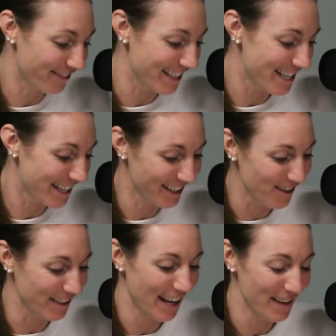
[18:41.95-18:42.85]
And
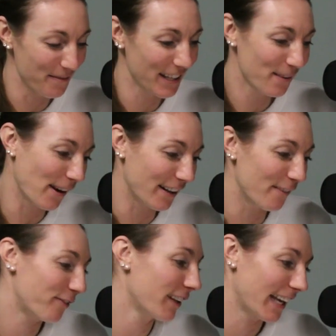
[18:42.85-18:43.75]
now that I'm thinking about it, I
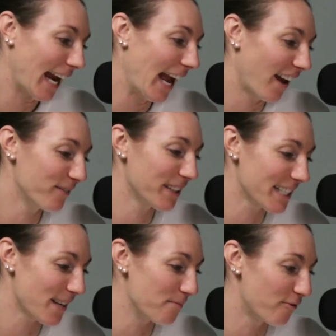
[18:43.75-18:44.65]
feel like I have
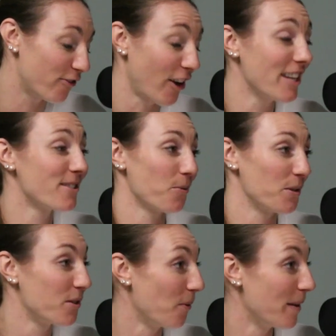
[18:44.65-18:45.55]
because I'm friends with so